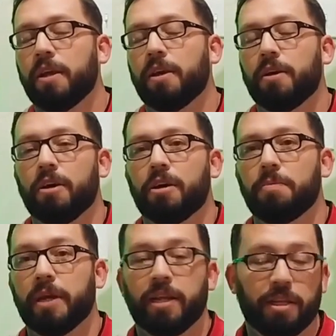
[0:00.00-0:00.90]

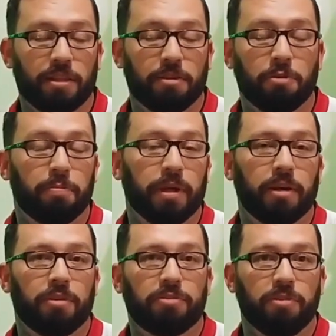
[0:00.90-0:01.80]
and hit the little
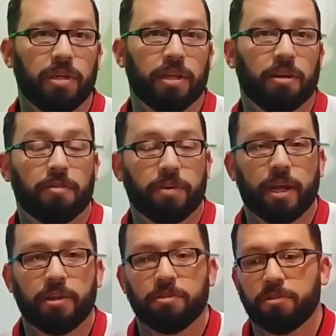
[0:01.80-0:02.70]
bell so you get
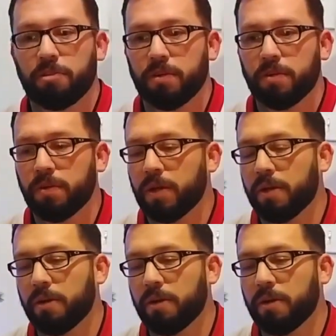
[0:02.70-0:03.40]
notifications too.